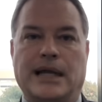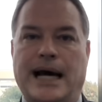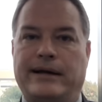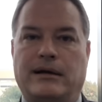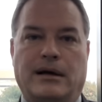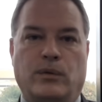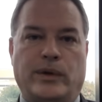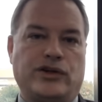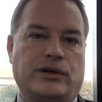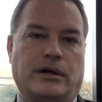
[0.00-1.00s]
LiDAR,
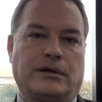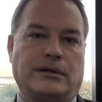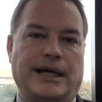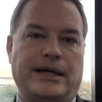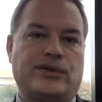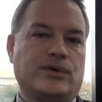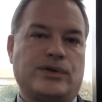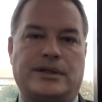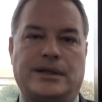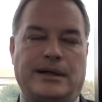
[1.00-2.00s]
which are
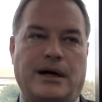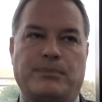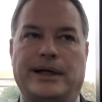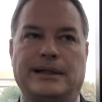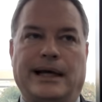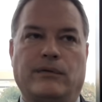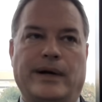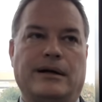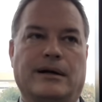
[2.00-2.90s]
lasers that operate like